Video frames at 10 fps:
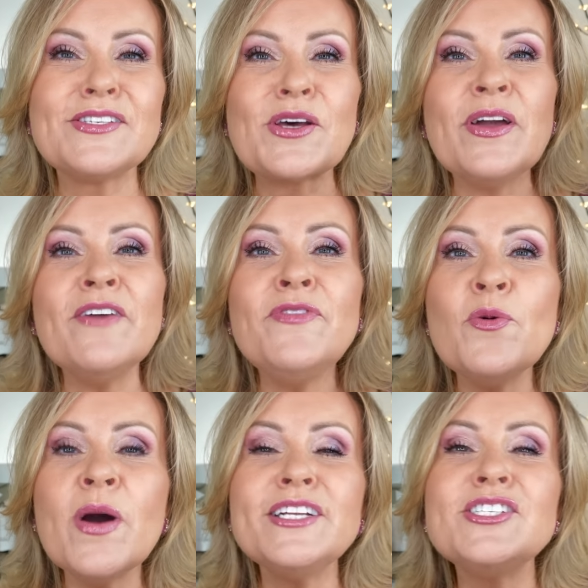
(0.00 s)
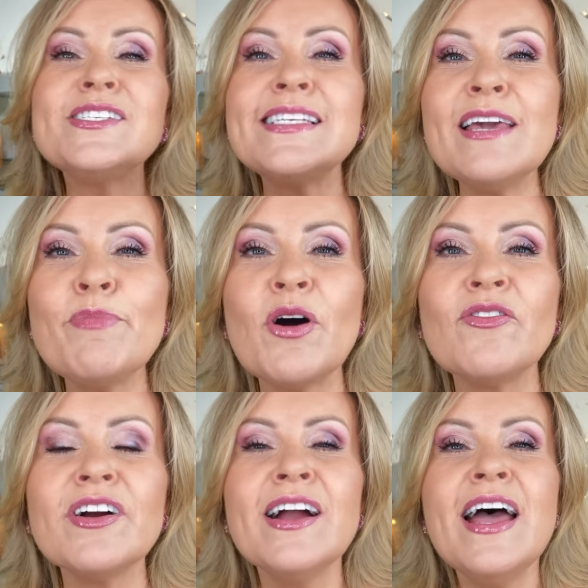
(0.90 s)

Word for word: So if you want to just skip over